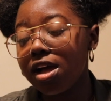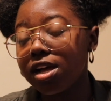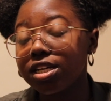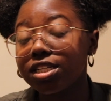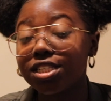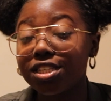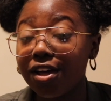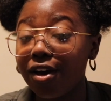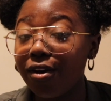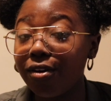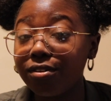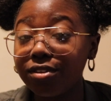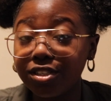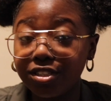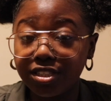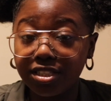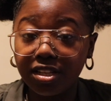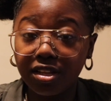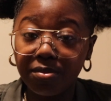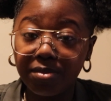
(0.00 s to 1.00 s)
So
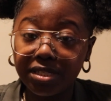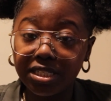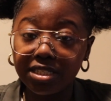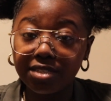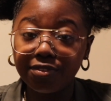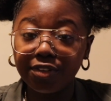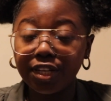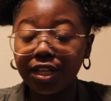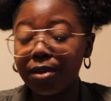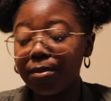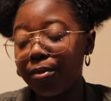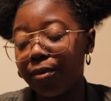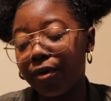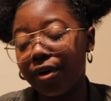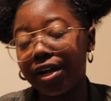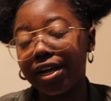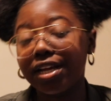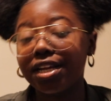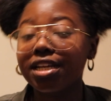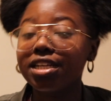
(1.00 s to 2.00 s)
your syllabus is really
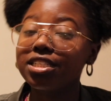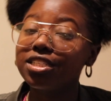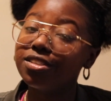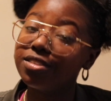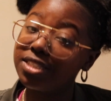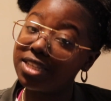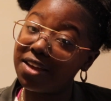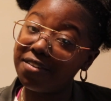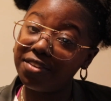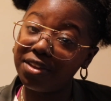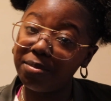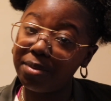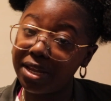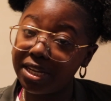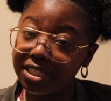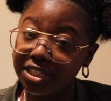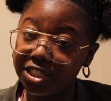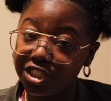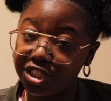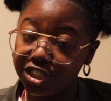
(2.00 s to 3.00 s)
important, so definitely
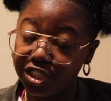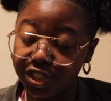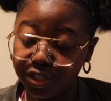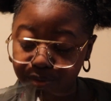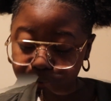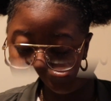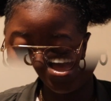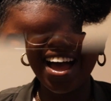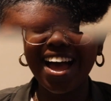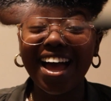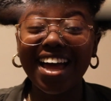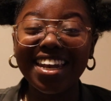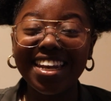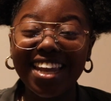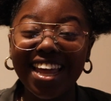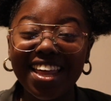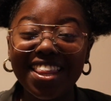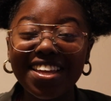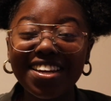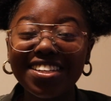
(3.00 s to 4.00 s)
pay attention to it.
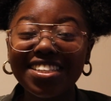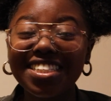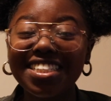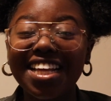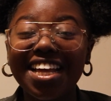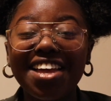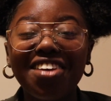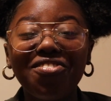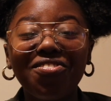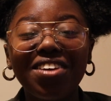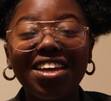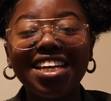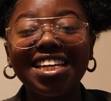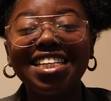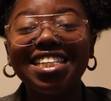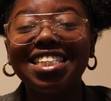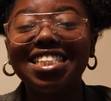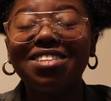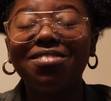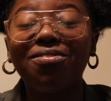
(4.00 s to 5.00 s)
Another tip
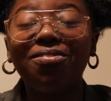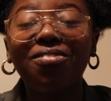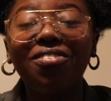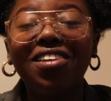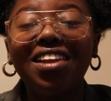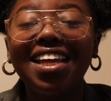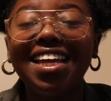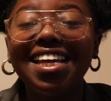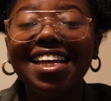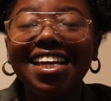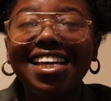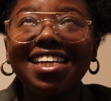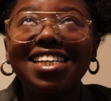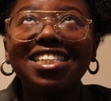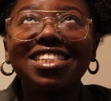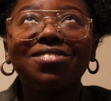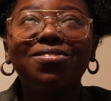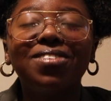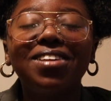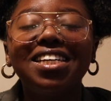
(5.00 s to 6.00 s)
is
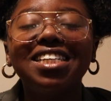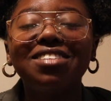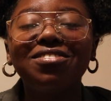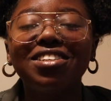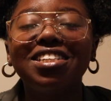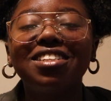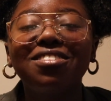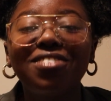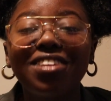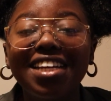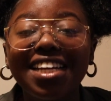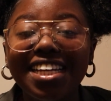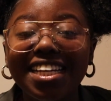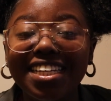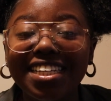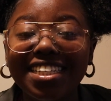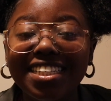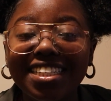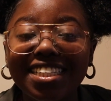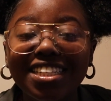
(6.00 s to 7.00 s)
please, please, please,
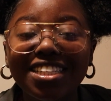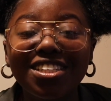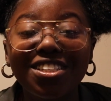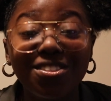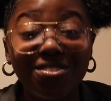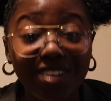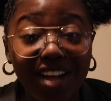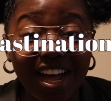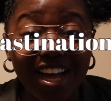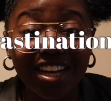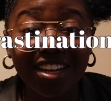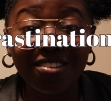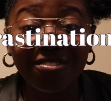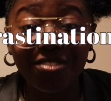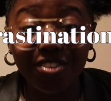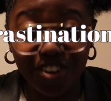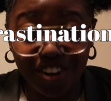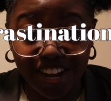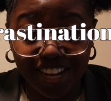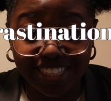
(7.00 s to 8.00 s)
please do not
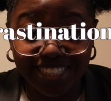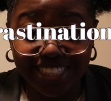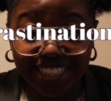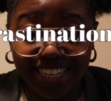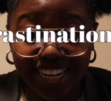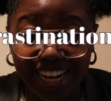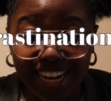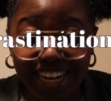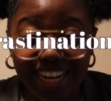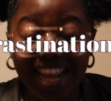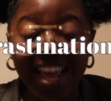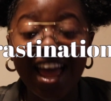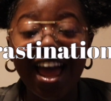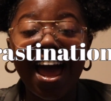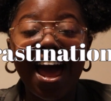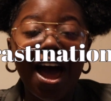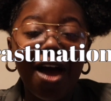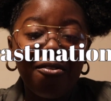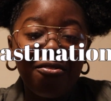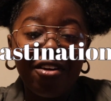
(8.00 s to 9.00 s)
procrastinate.
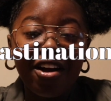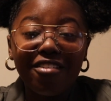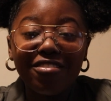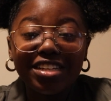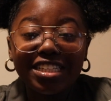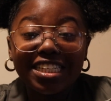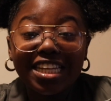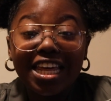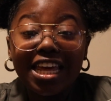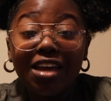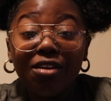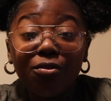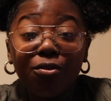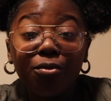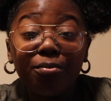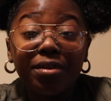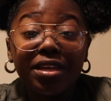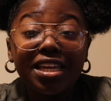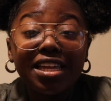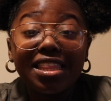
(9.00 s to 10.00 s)
I promise it
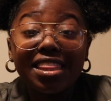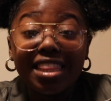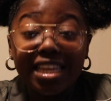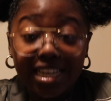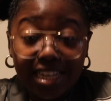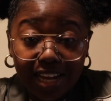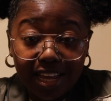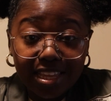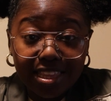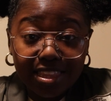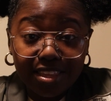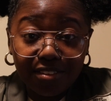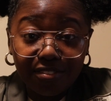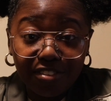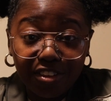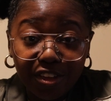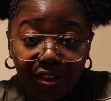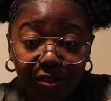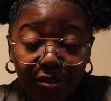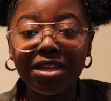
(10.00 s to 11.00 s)
will be the death of
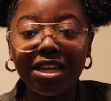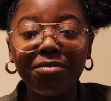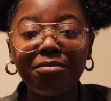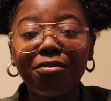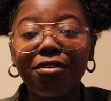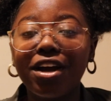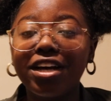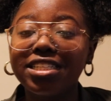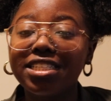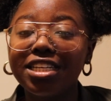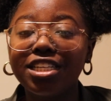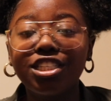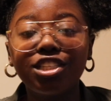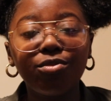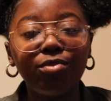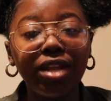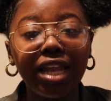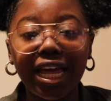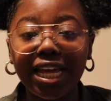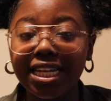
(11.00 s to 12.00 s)
you. Me and
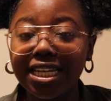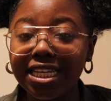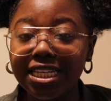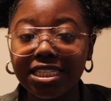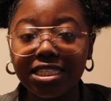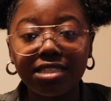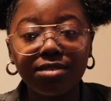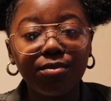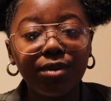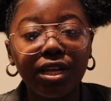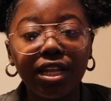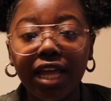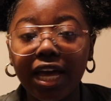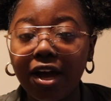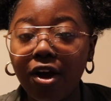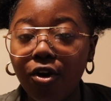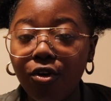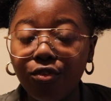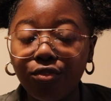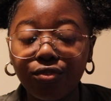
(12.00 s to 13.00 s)
procrastination, we like this. We
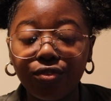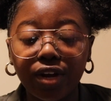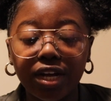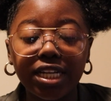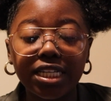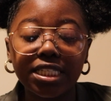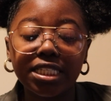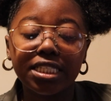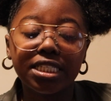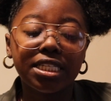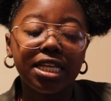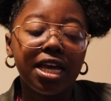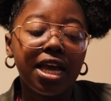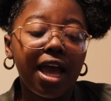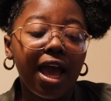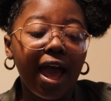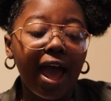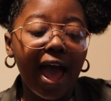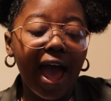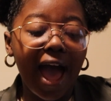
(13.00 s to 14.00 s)
like old friends.
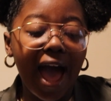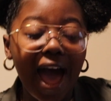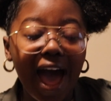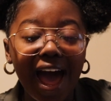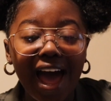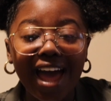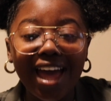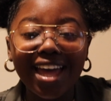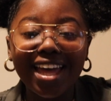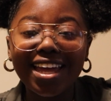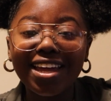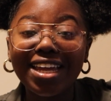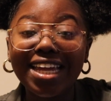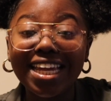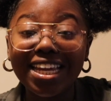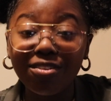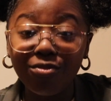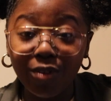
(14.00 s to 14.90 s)
I can